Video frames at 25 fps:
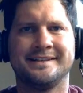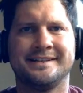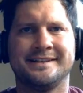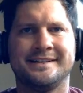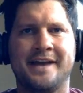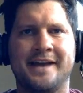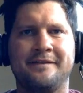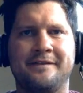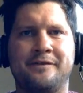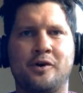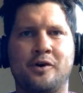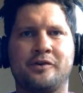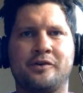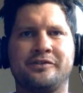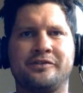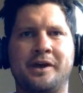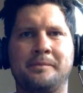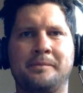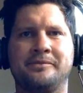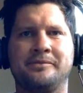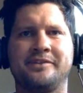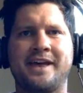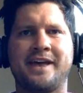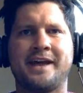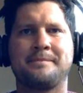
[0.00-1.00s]
Hey folks,
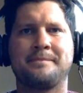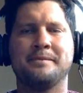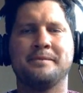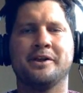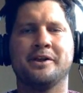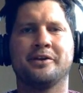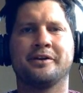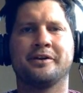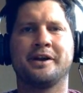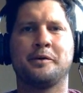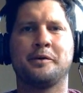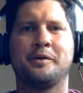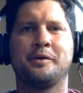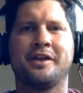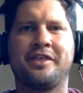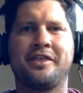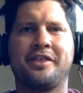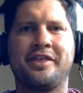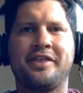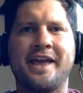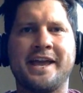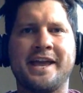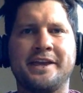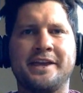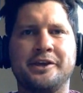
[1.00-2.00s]
I'm Zach Miller and I want to
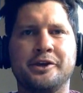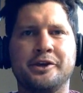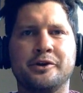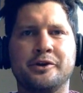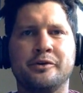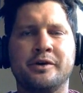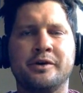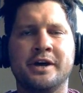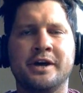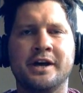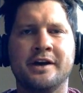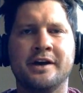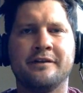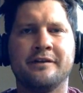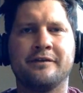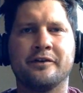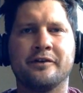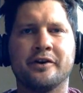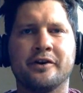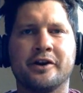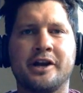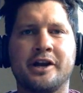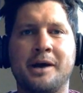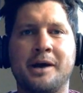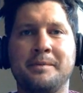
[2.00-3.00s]
thank you
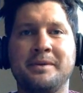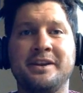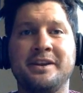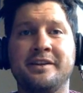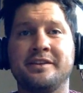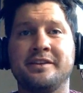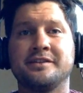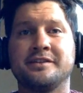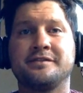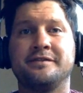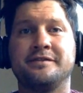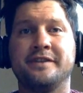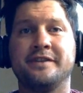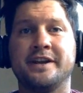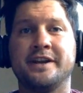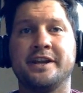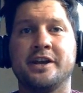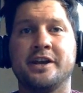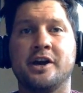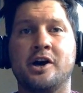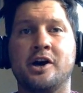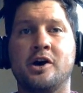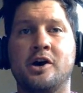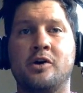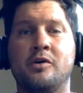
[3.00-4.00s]
for coming to this
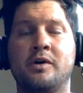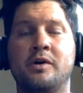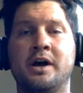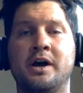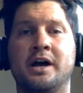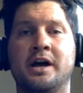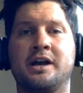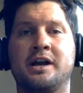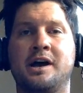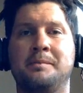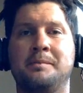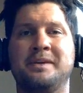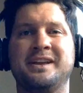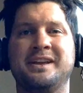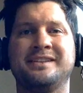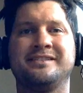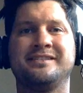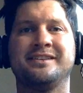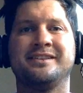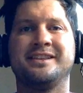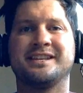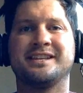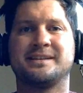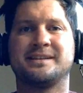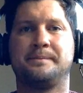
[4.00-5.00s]
video, coming
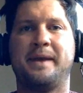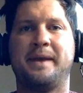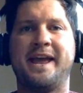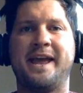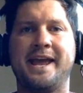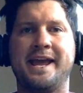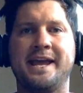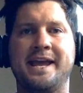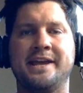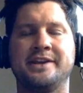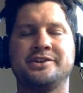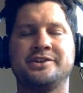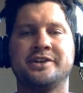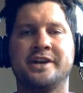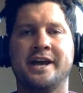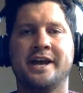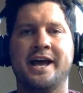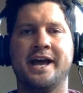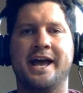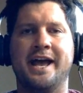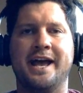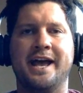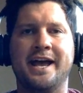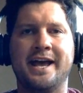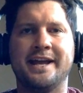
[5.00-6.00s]
to this page,
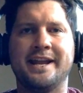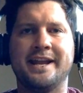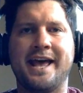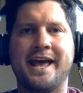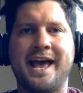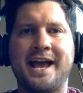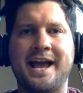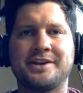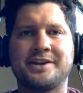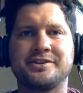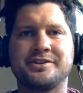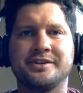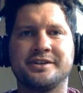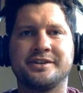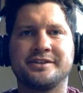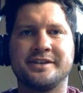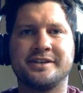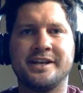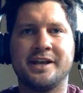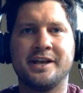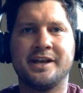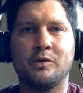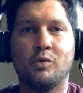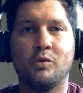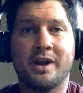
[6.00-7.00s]
and actually
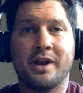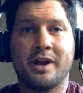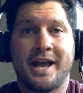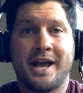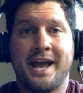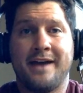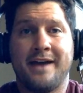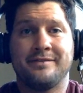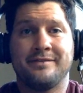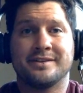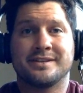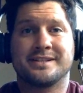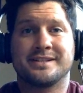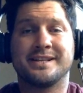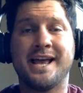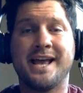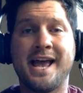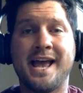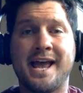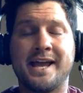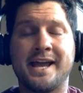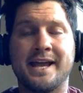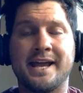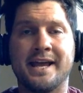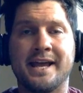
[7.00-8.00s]
seeing what I have to
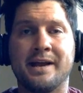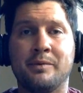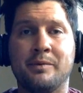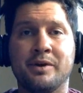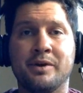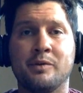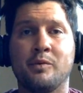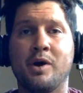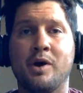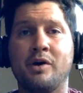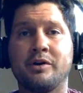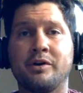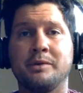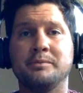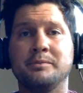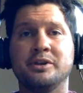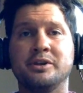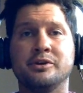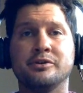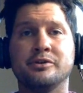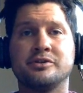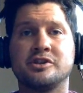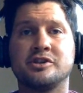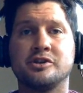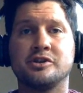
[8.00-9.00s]
say. And I want to welcome
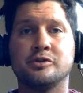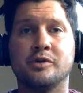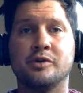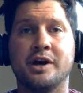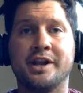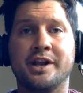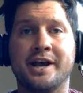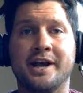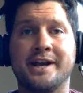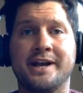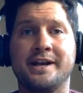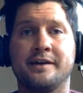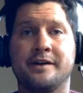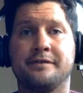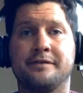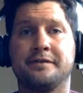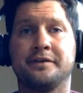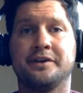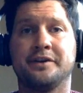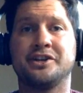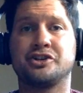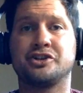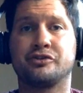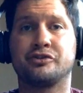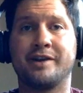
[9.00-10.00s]
you to a night of
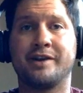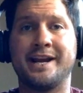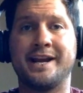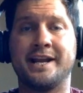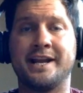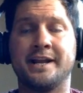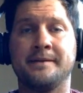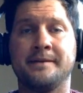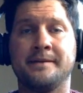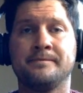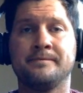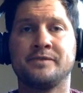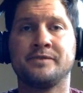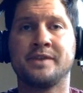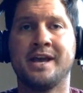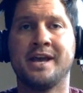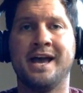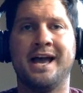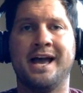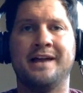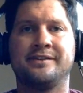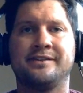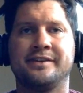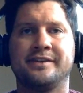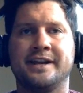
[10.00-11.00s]
free training.
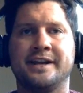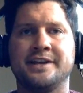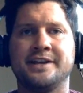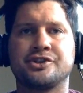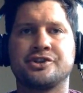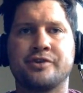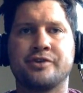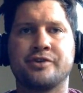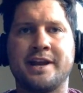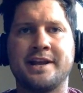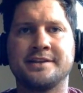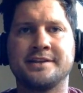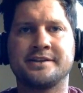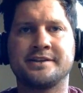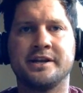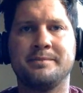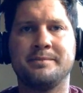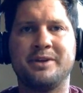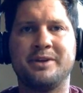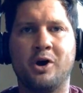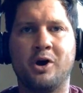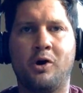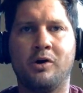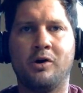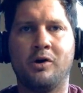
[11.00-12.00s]
And tonight's training is going to
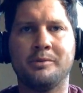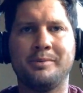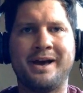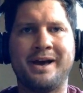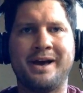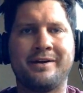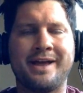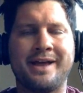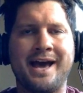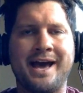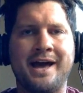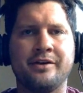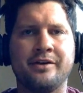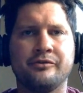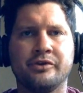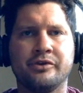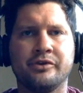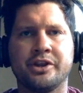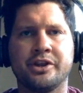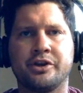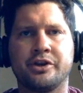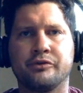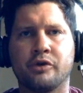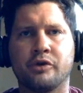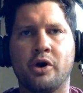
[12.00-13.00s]
be all about how to
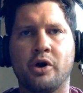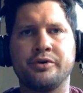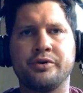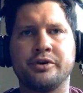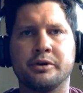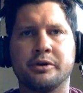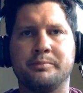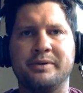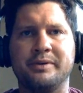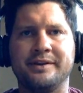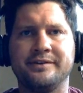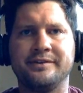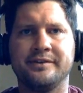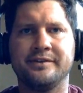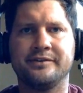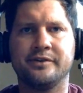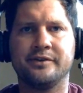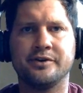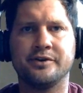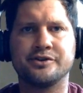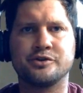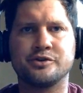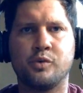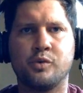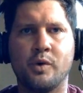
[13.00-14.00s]
really grow your business
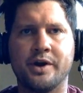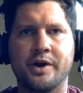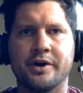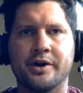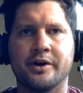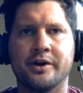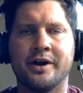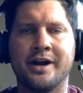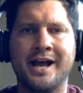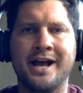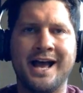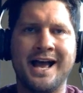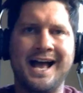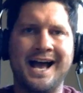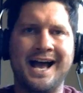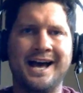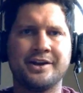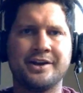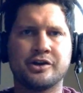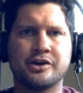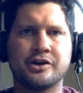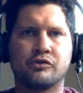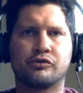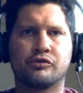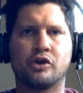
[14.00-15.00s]
on Twitter, how
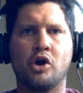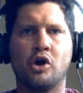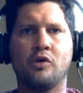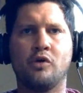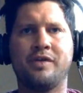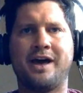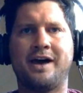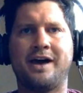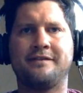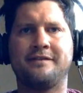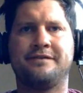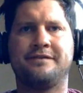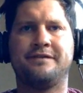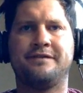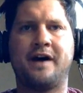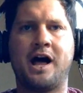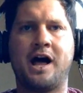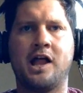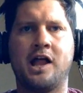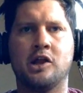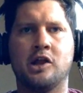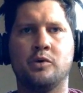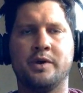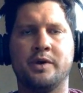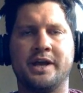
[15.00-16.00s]
to grow that
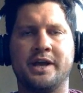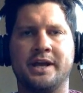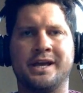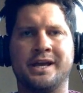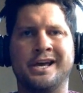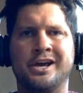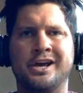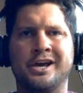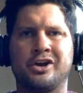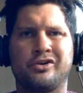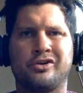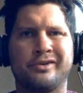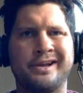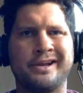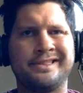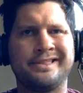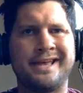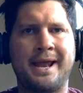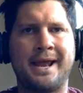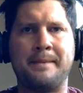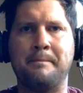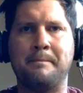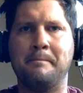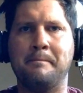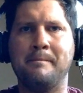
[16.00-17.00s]
following, create
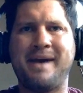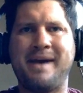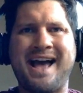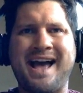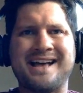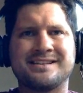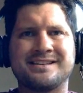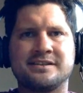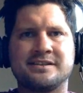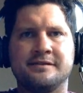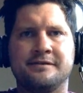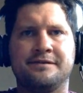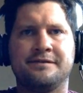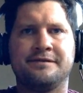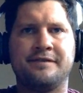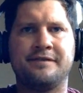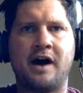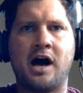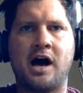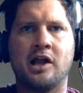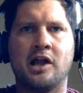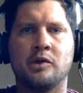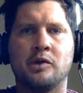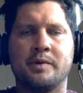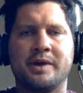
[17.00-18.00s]
that massive
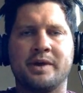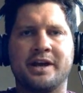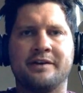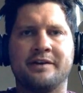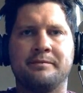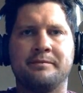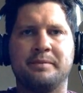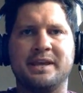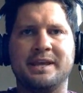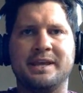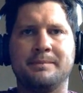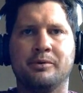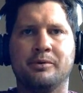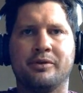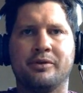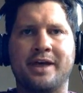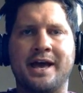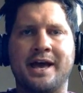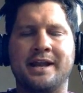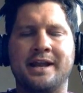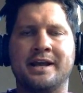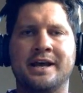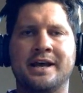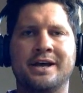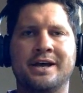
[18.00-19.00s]
following of people
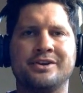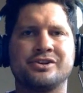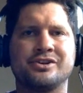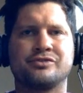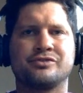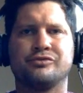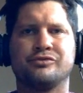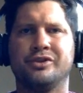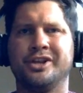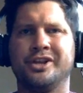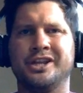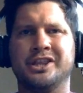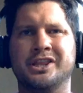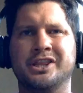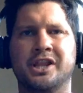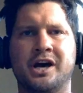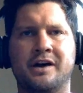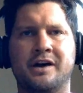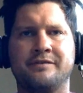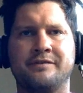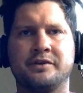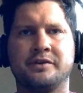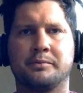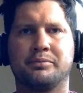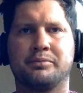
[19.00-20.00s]
that just really
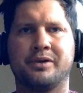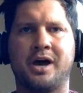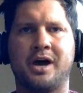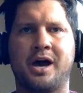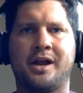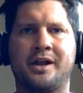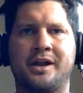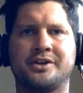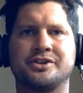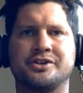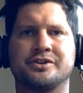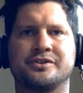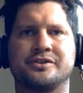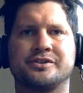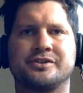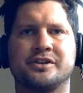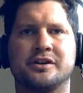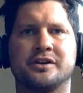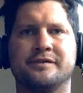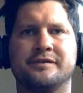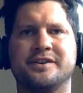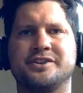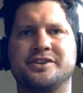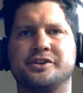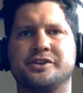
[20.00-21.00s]
love your products, your
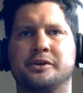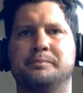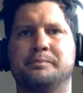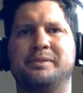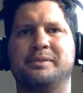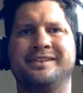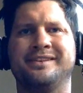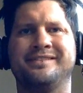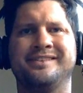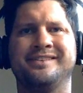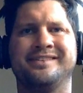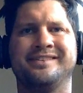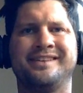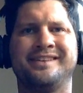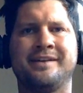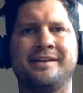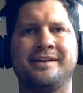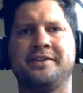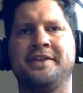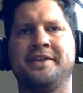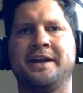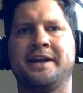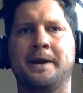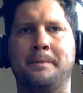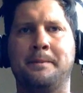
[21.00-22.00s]
service, your business,
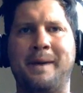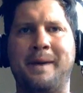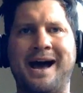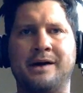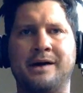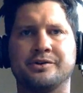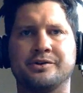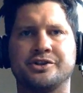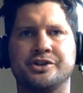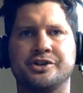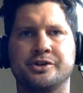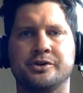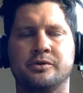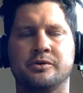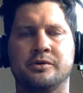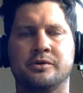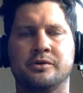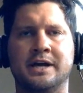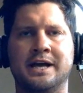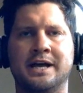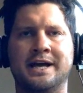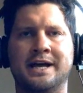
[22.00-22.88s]
everything about you.